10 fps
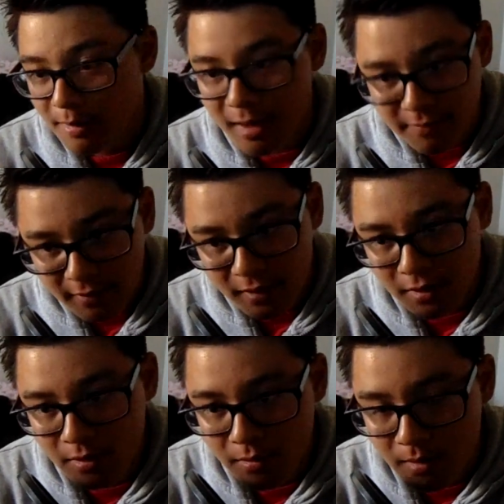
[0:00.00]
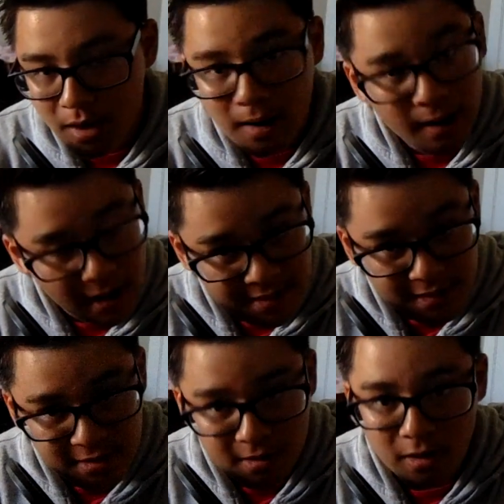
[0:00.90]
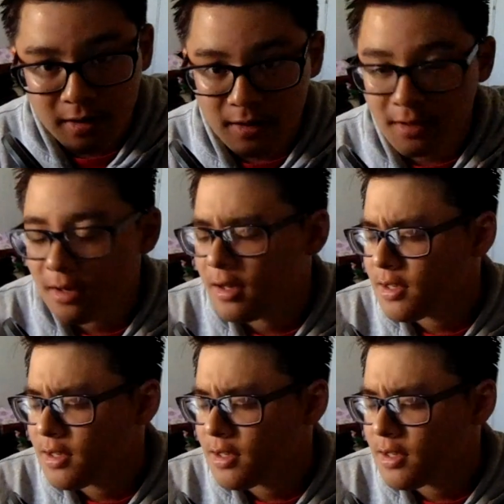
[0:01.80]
Without further ado, let's get started.